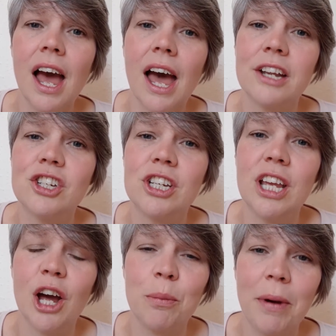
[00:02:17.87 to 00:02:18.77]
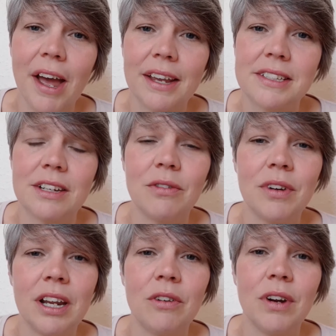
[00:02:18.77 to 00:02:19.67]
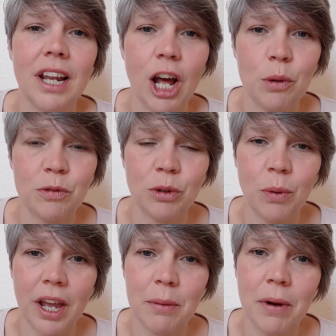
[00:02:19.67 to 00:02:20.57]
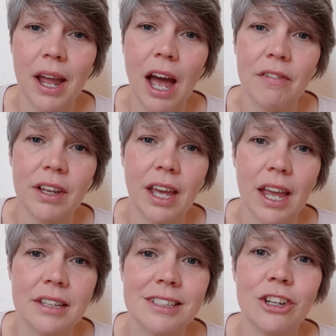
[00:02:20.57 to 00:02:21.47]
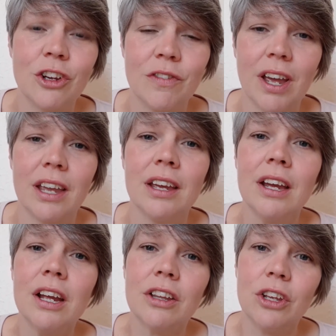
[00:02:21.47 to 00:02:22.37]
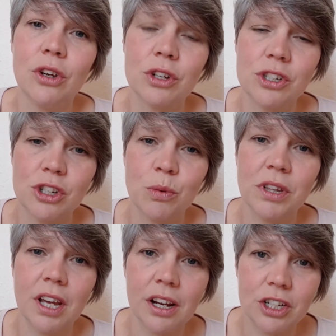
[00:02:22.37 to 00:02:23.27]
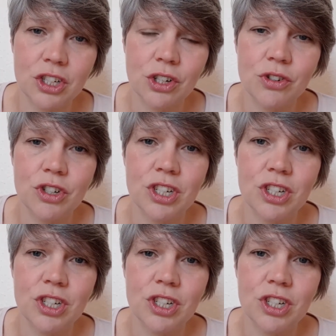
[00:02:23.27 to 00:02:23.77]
And she unpacks it in a really helpful way by having a survey that you can do with younger children.